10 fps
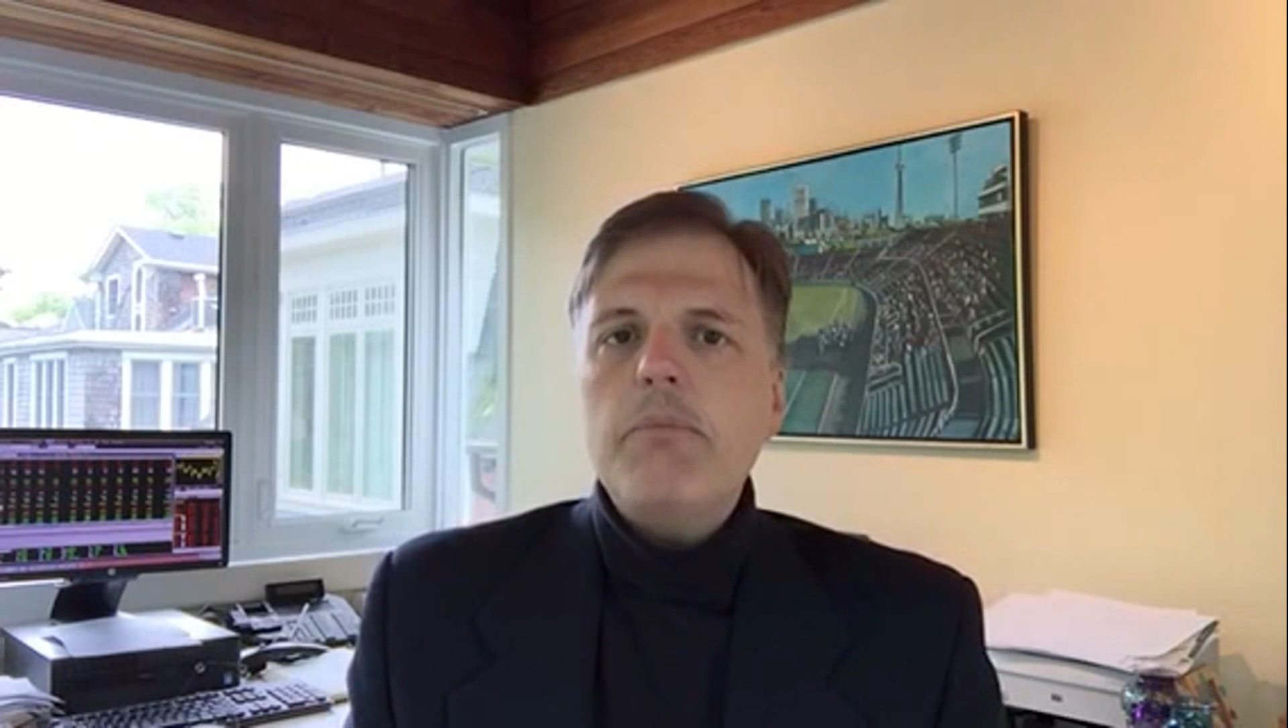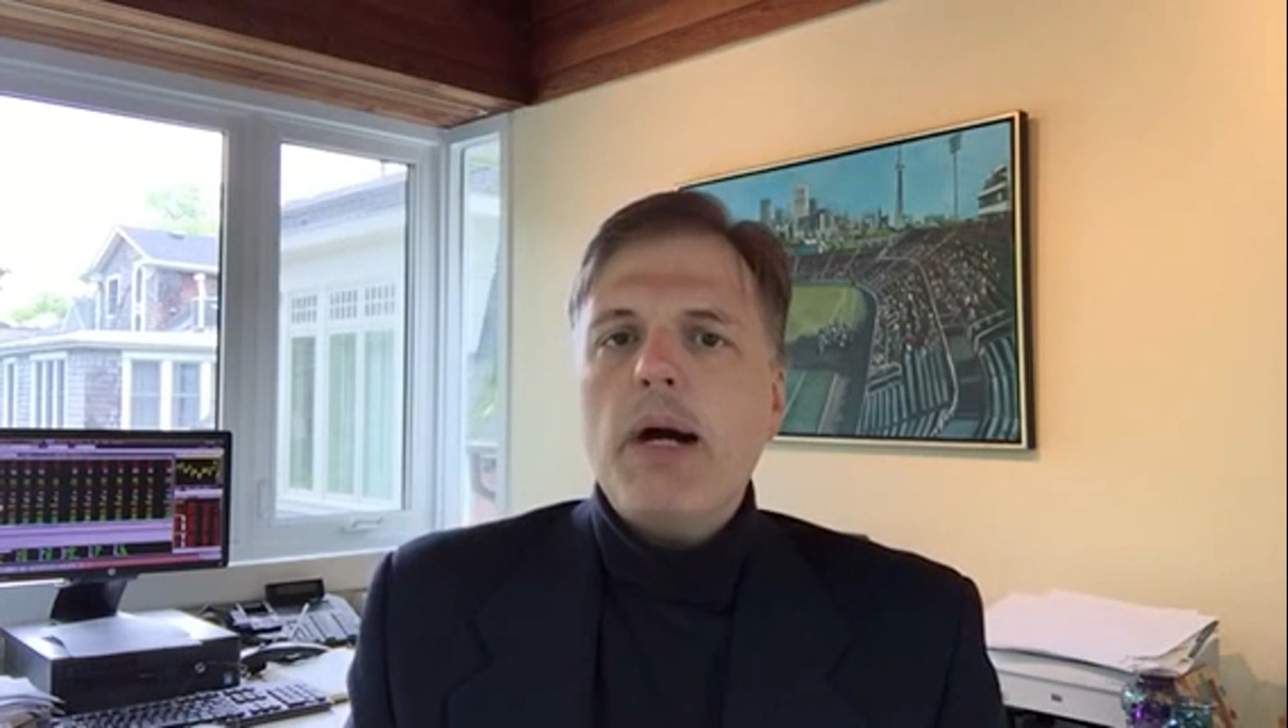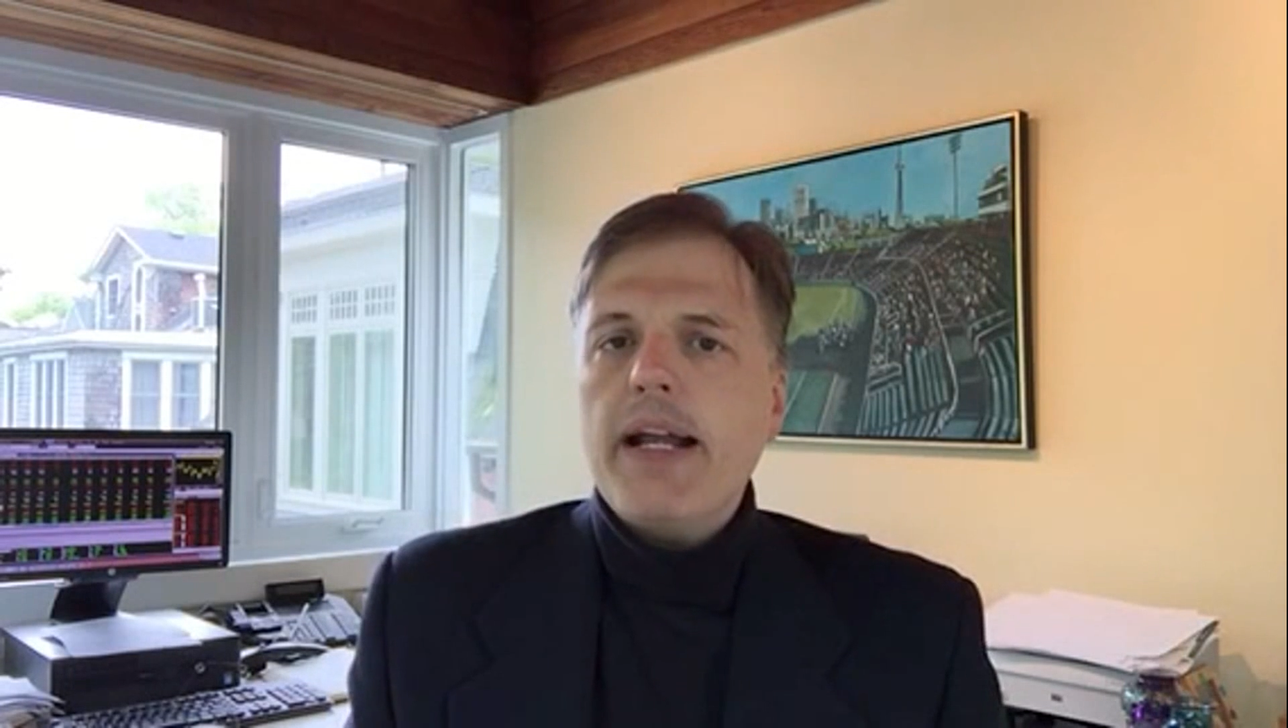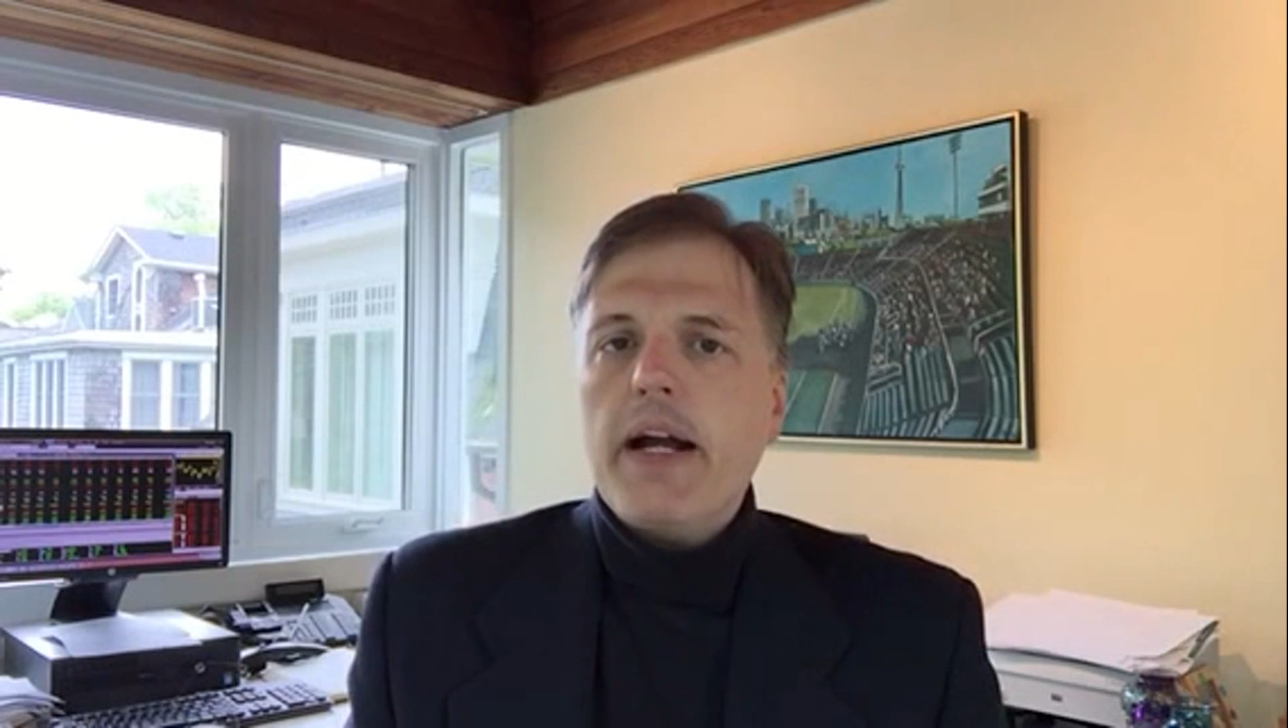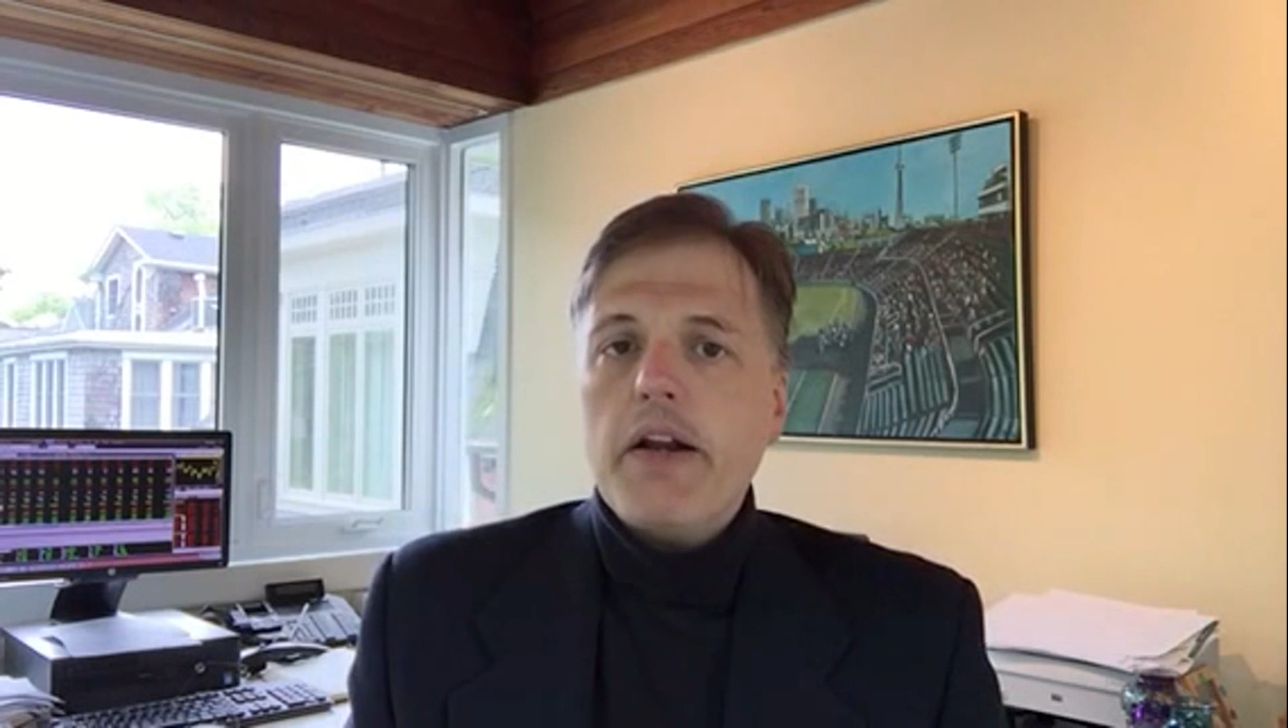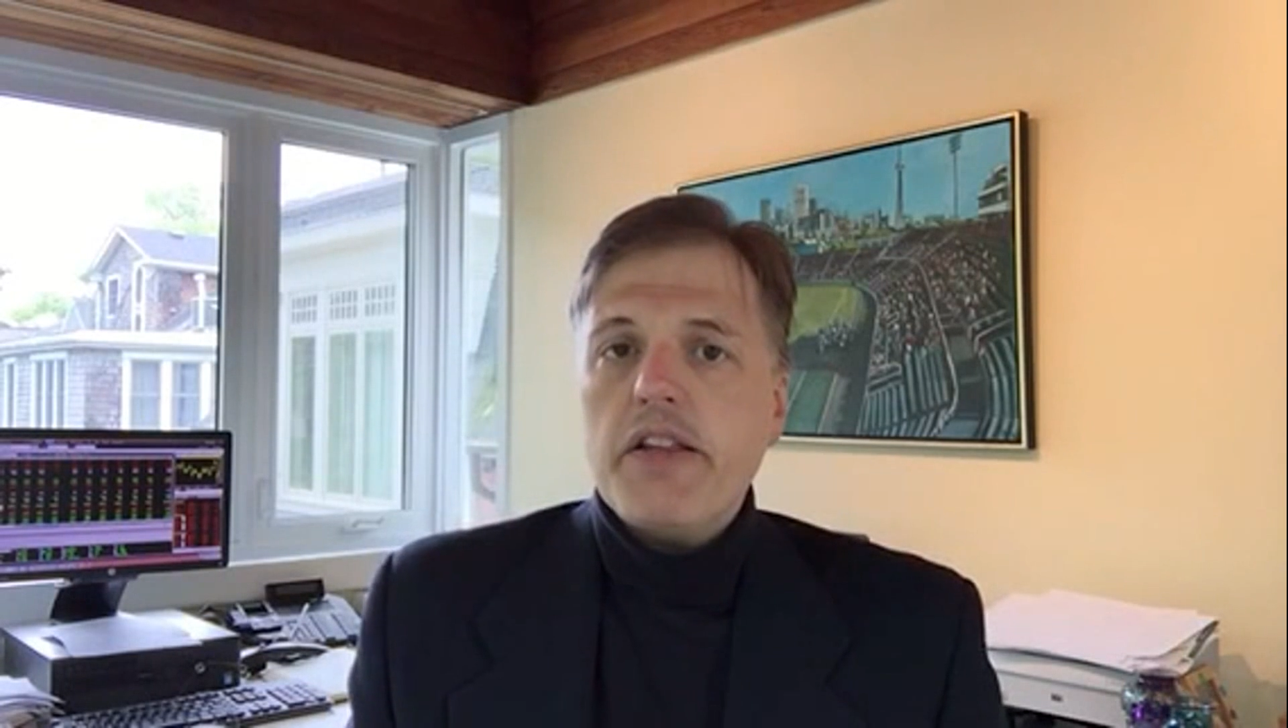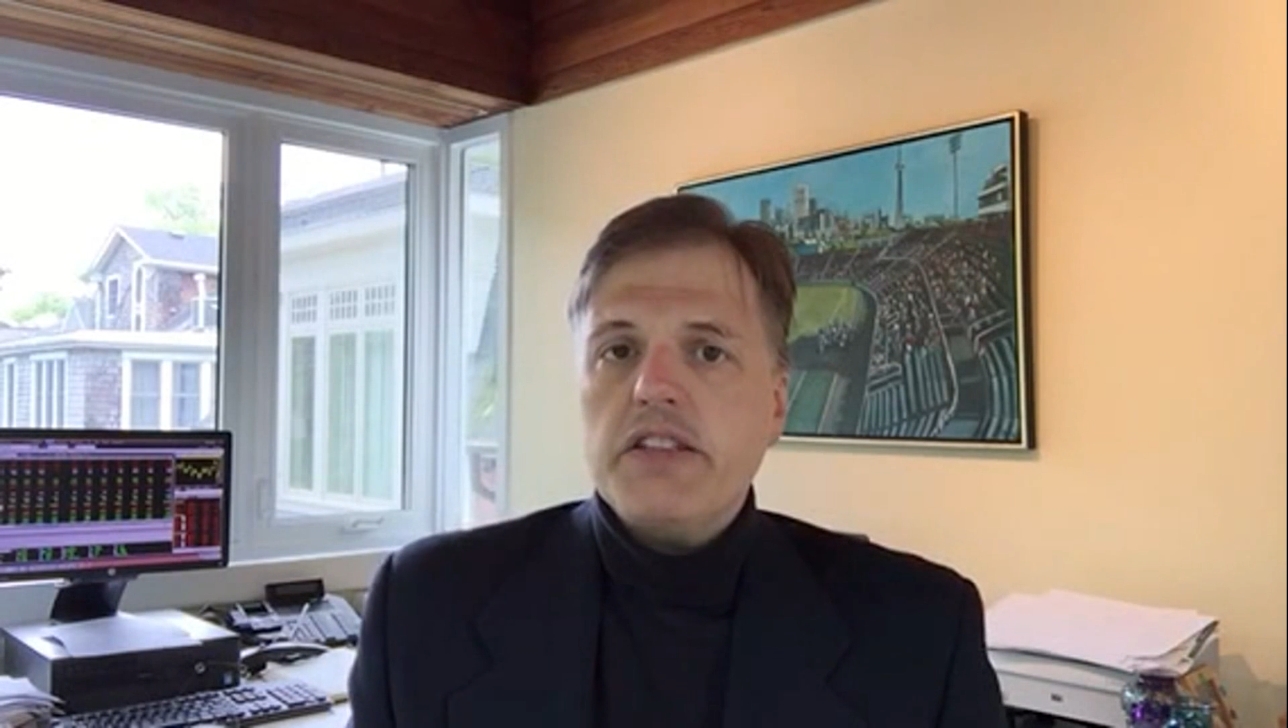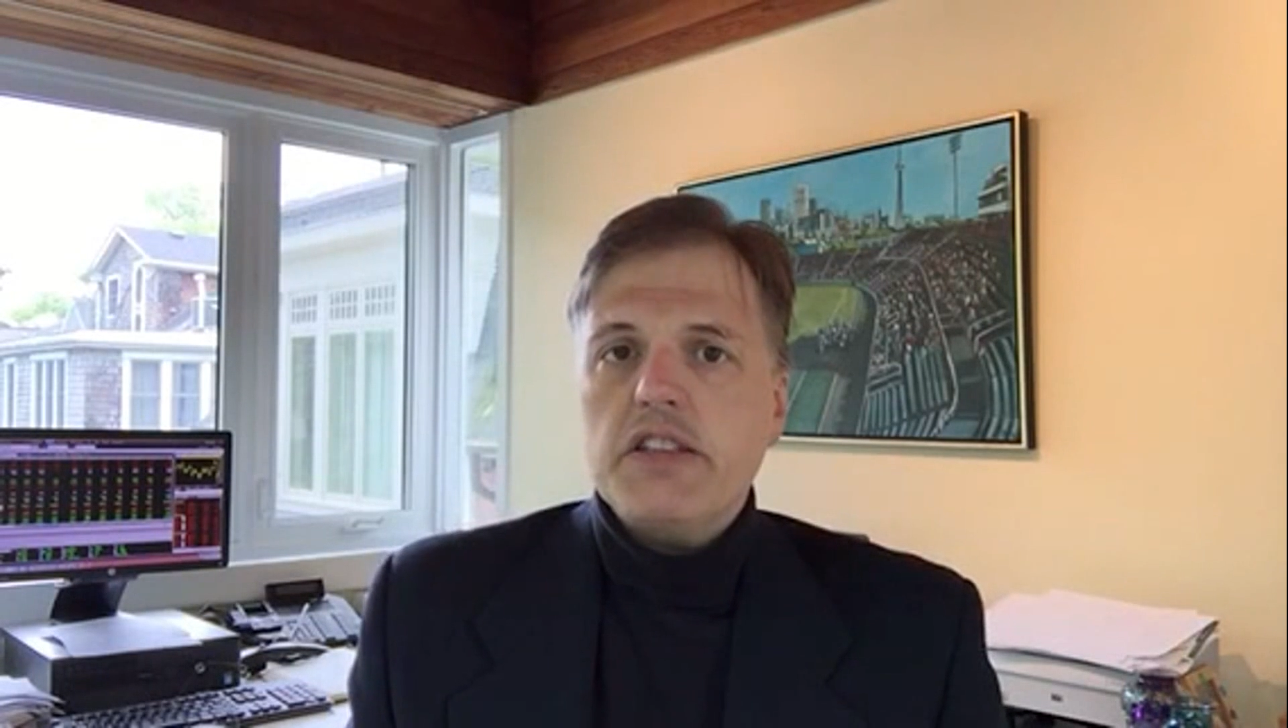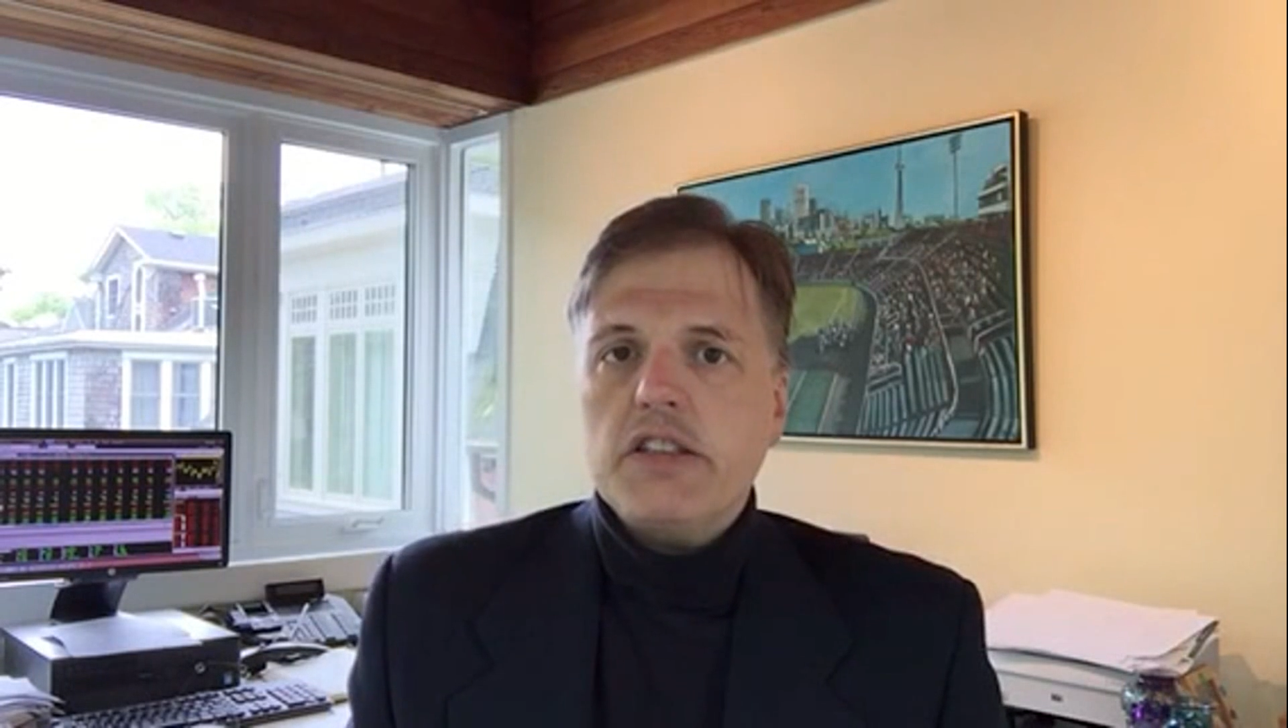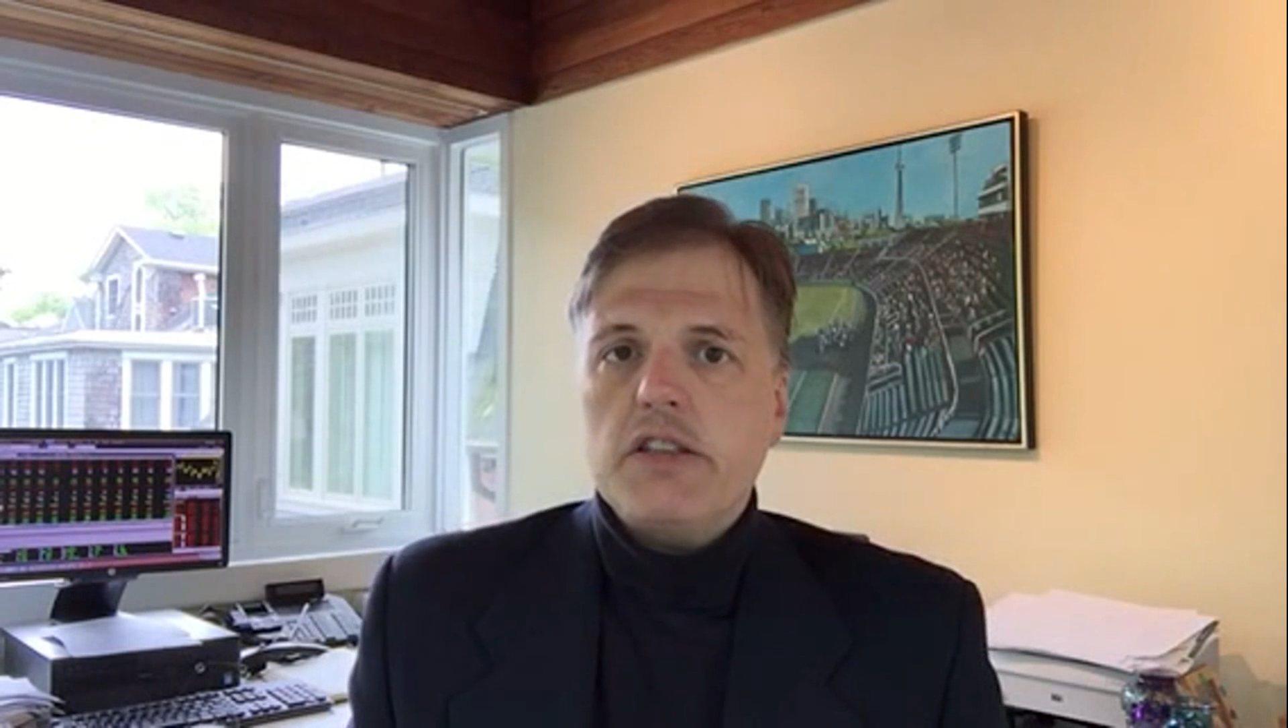money out of the
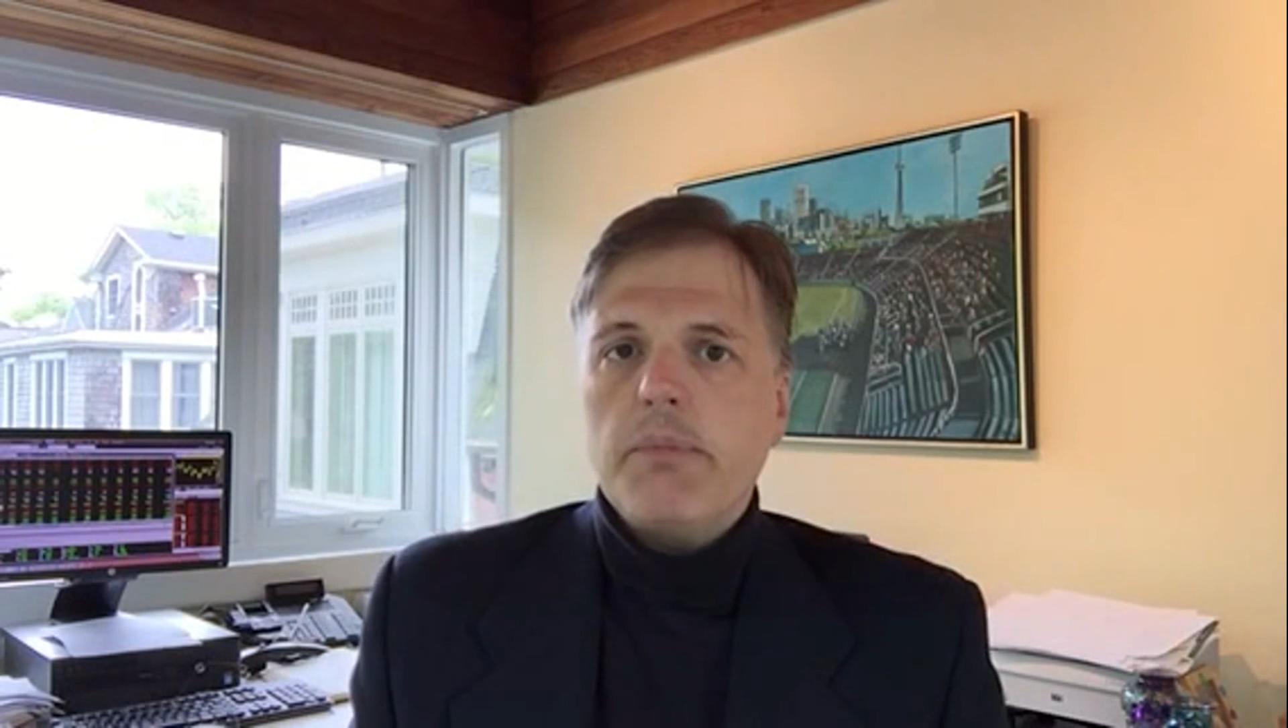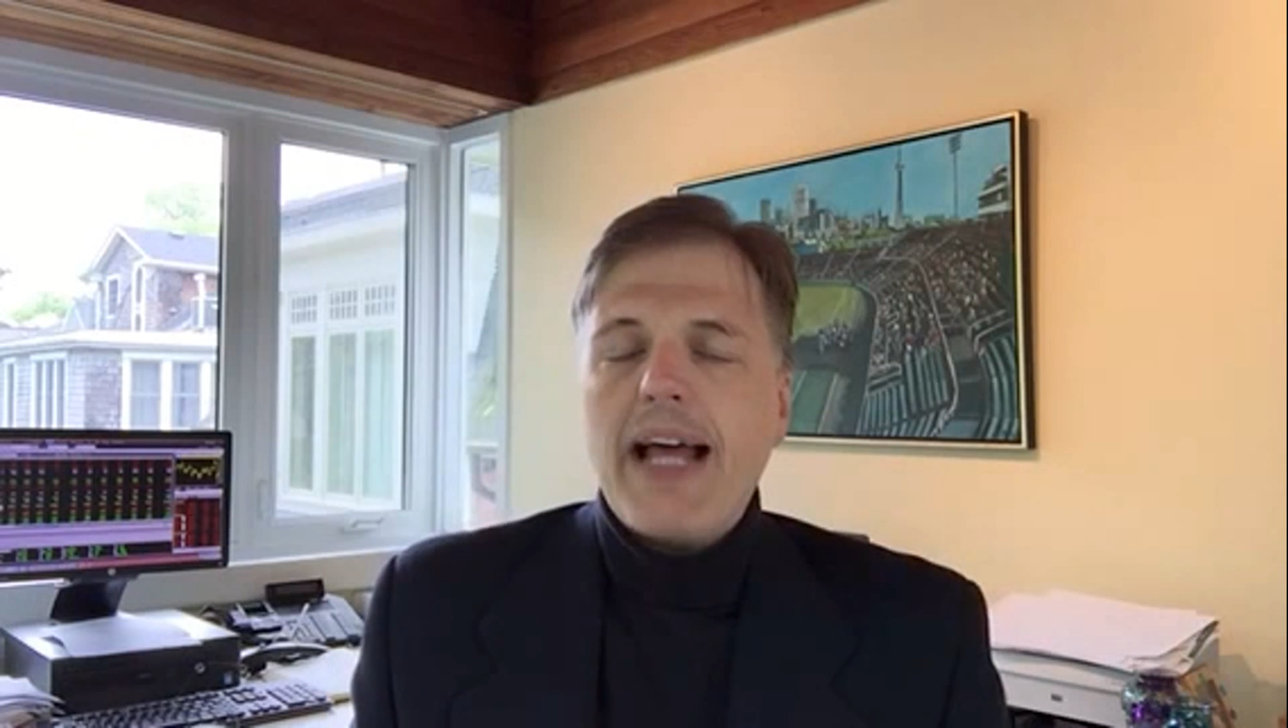system.